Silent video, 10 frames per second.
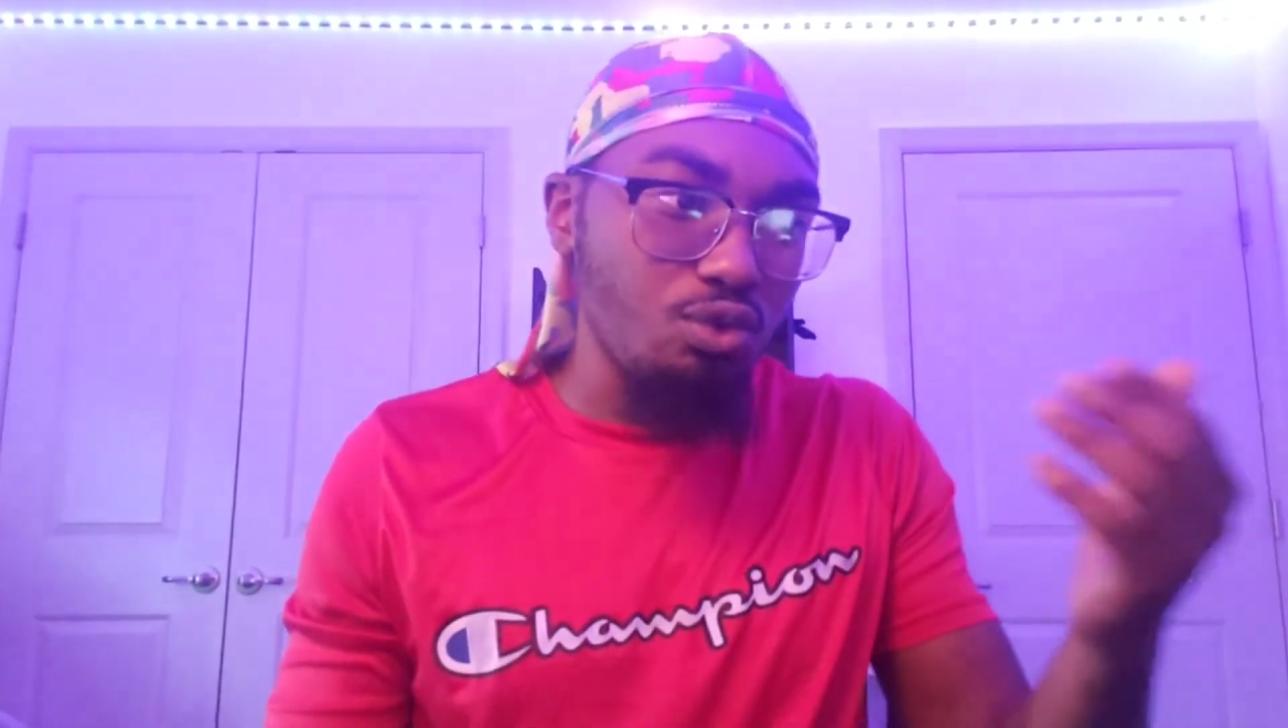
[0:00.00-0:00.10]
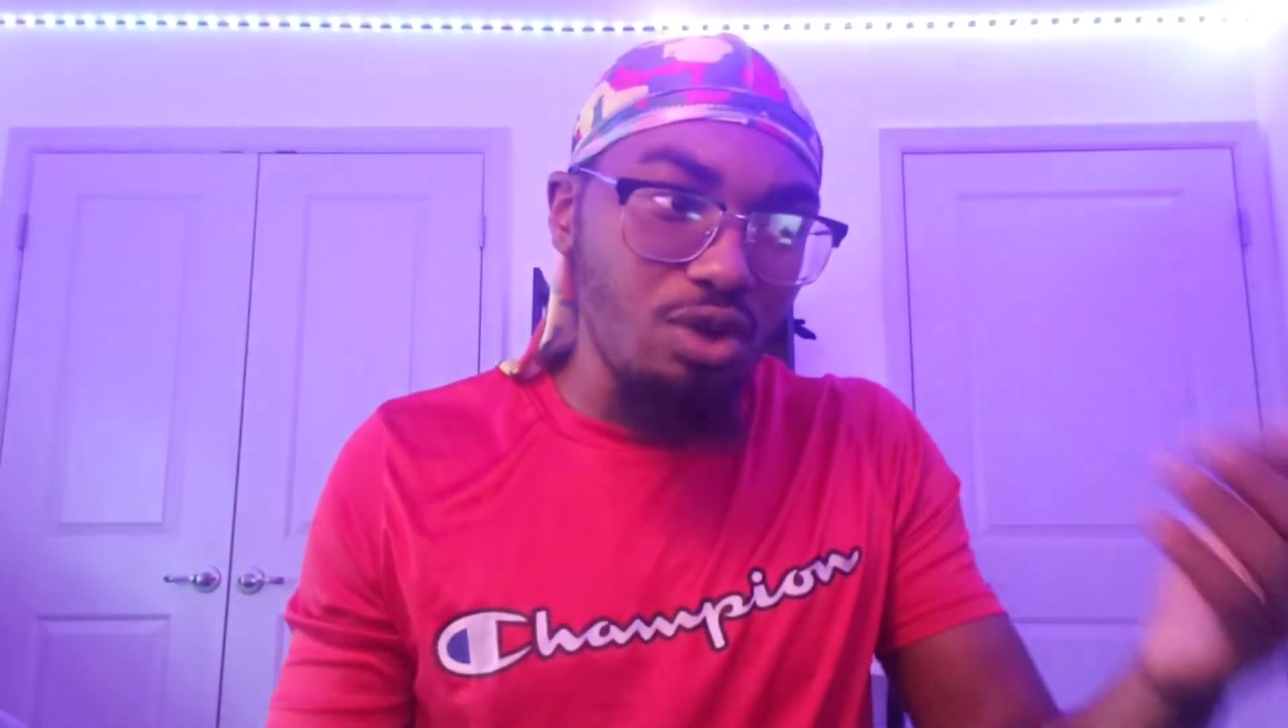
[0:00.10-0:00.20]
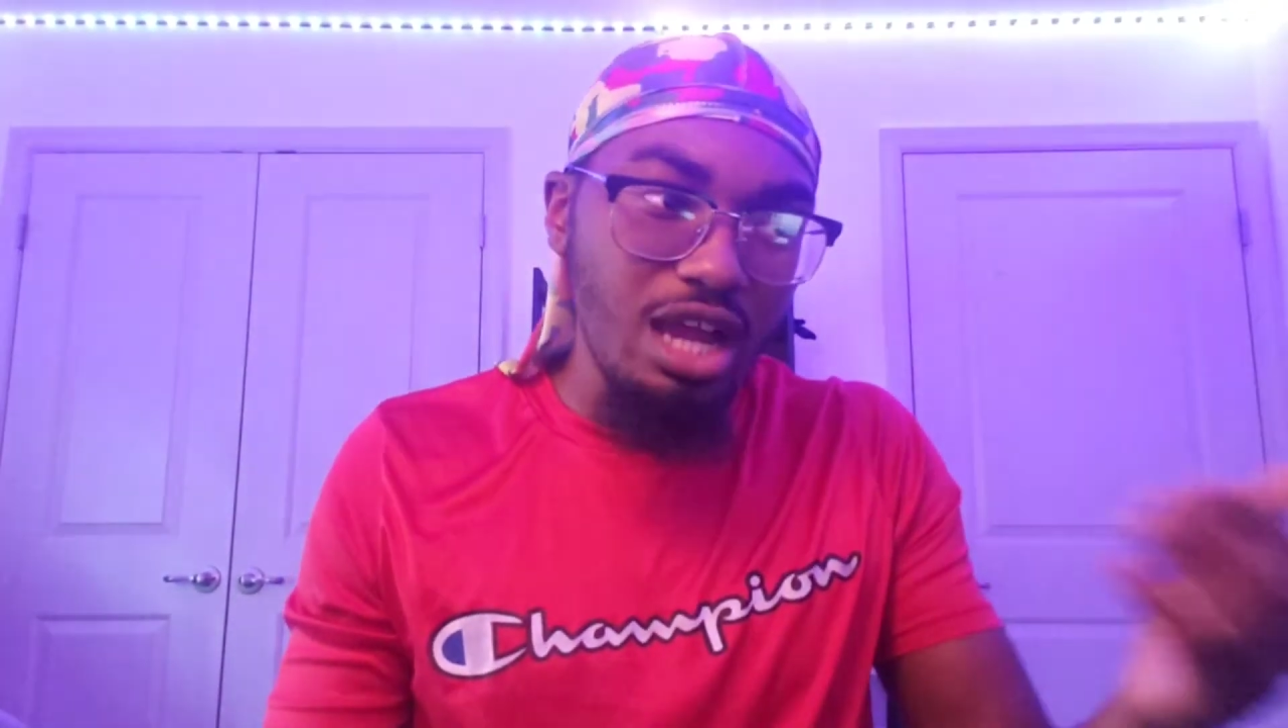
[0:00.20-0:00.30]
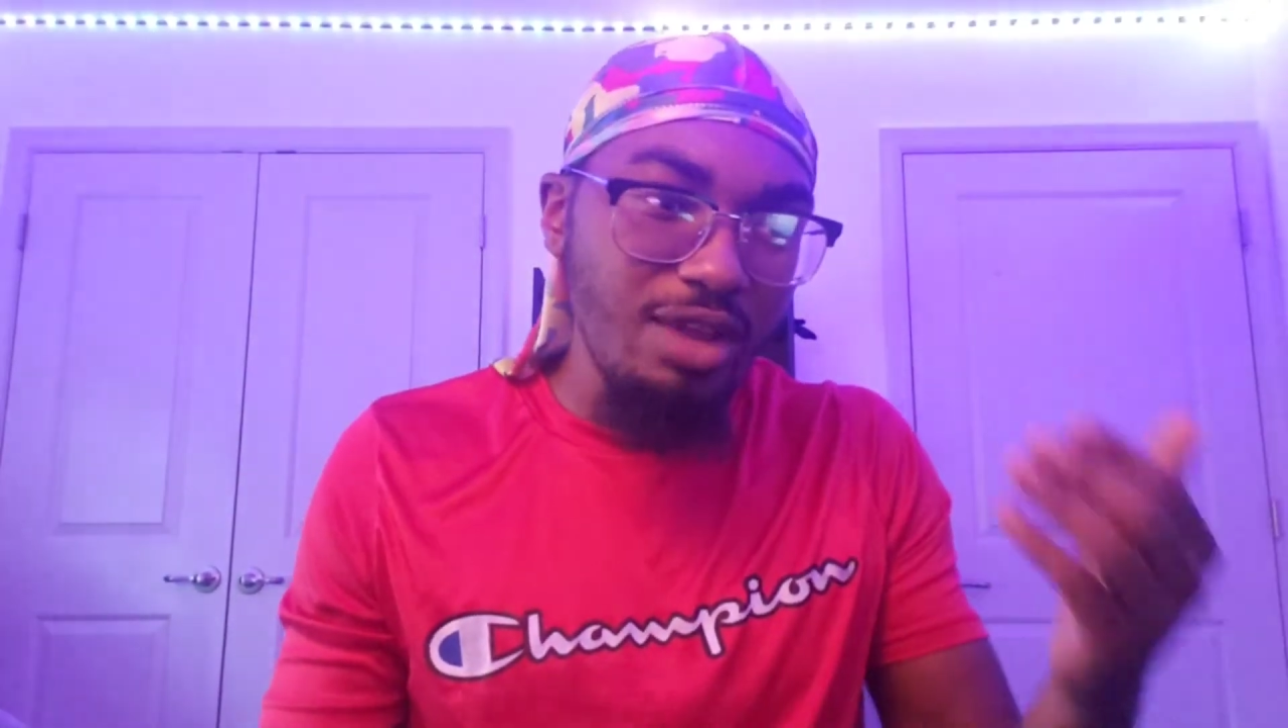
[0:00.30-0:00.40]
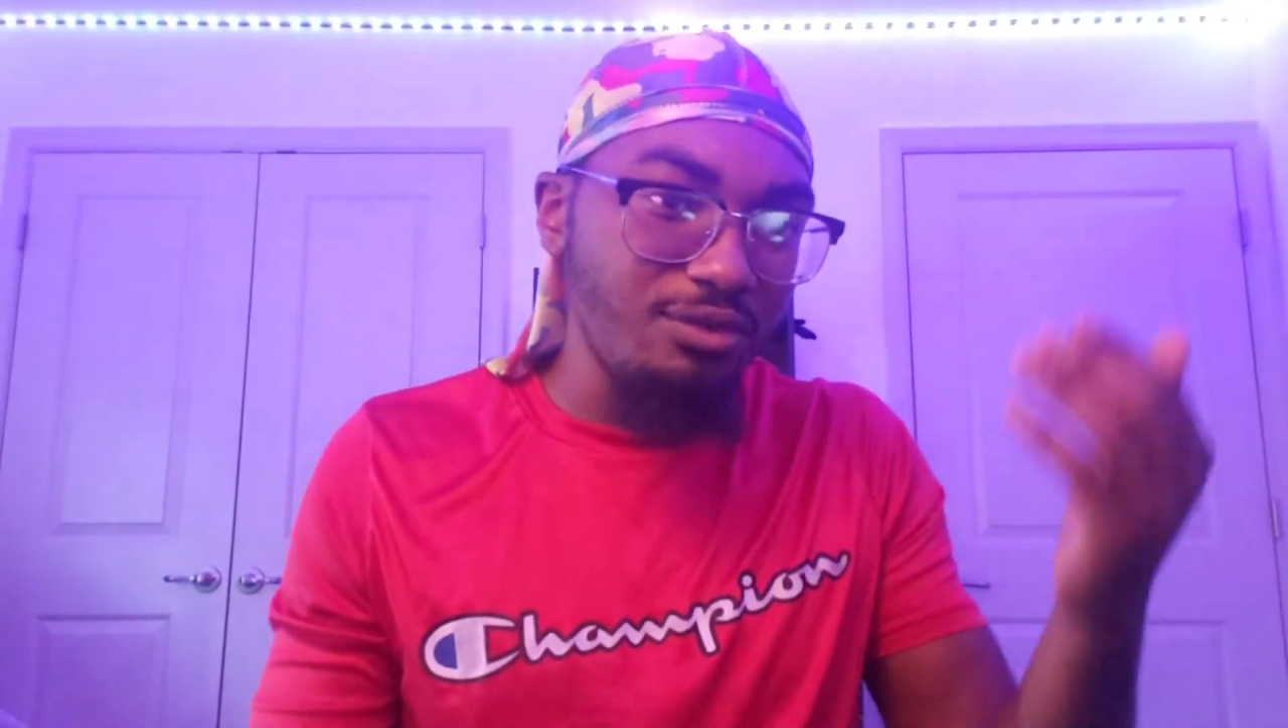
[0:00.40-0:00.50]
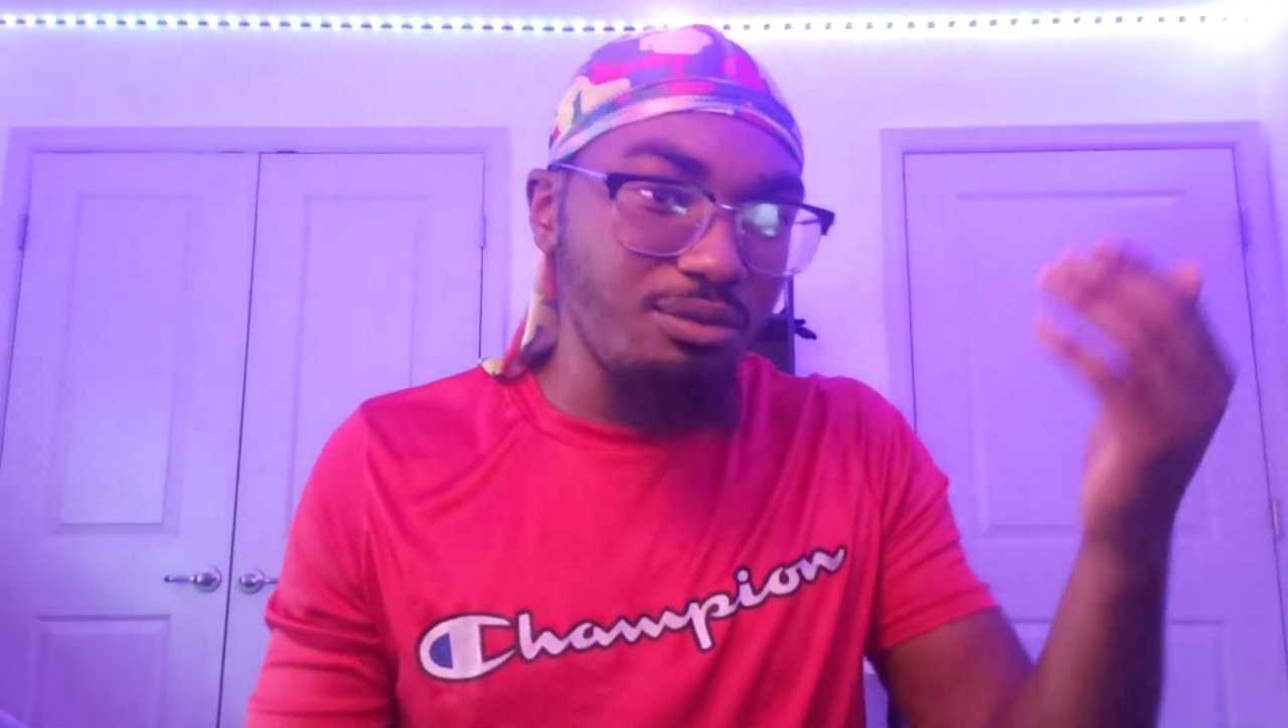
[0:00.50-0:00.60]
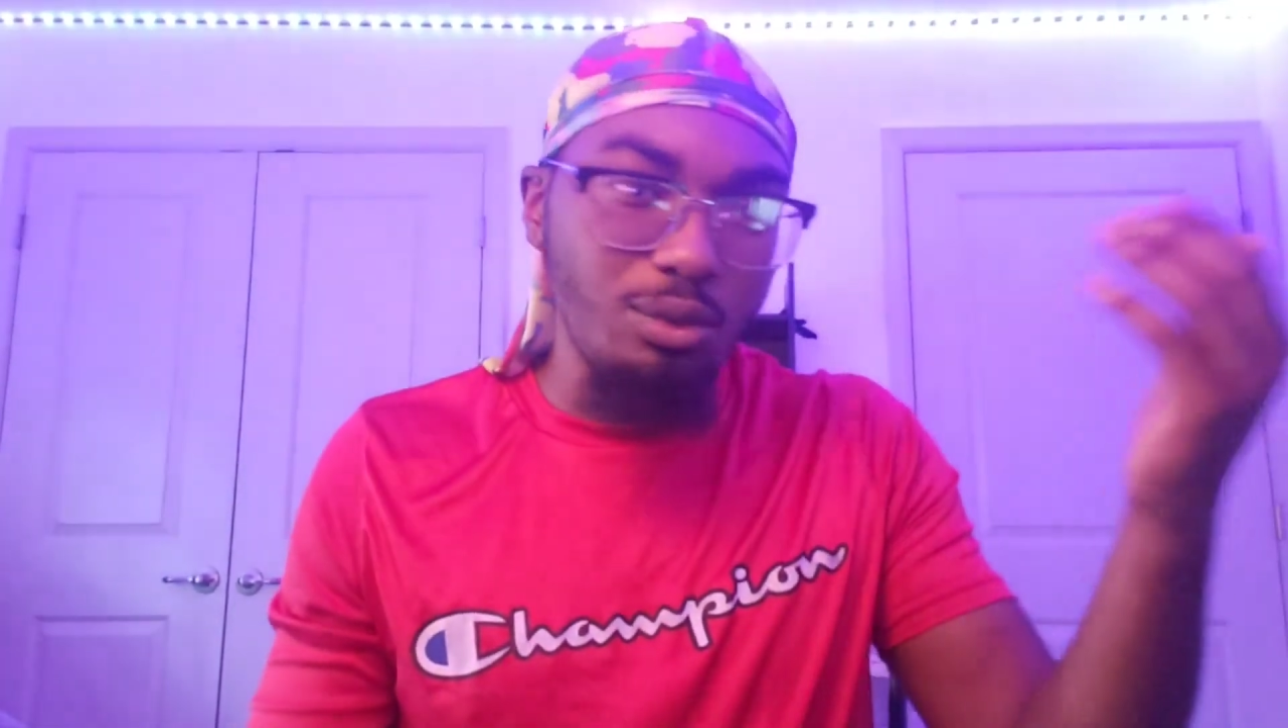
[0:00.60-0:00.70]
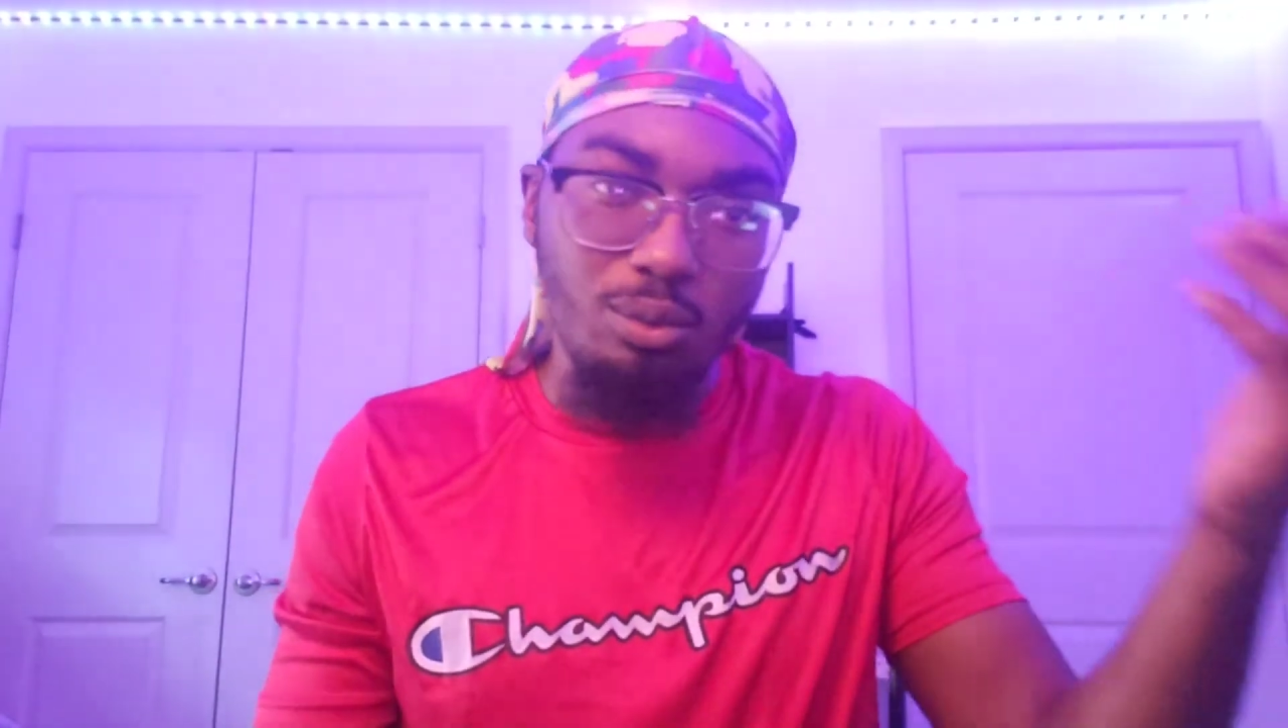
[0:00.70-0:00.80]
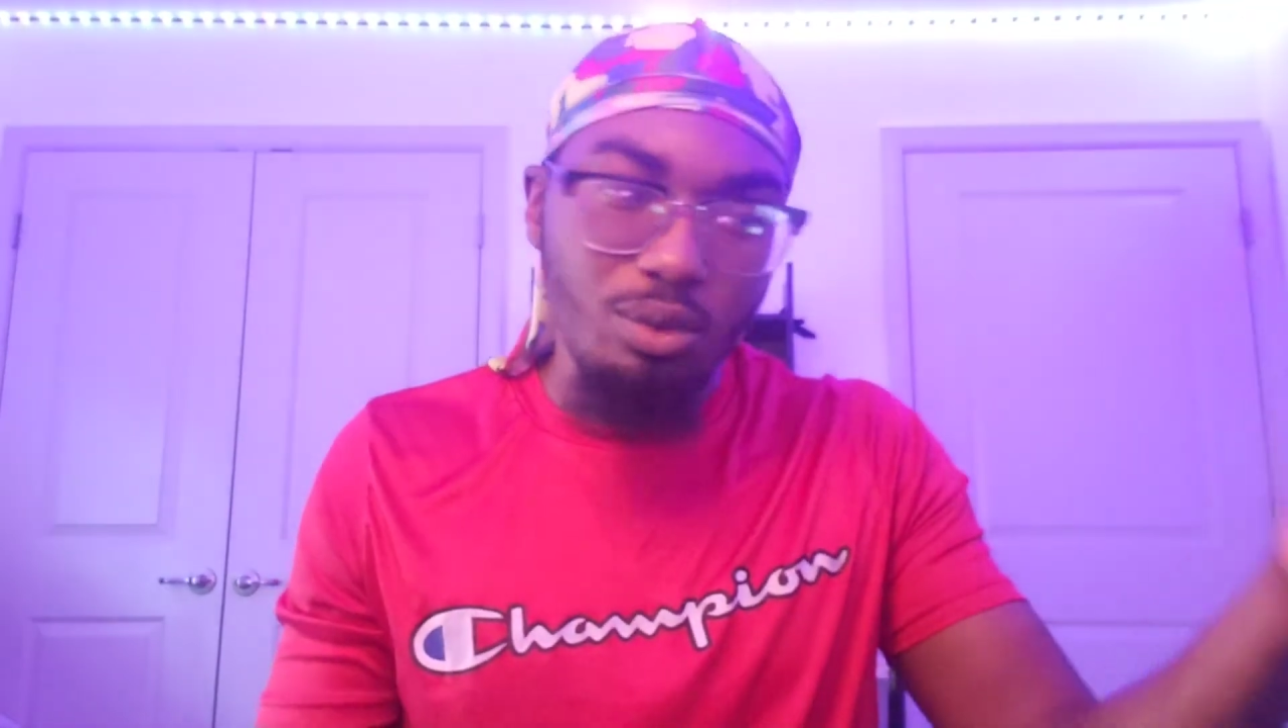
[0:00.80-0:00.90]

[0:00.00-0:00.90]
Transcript: cry for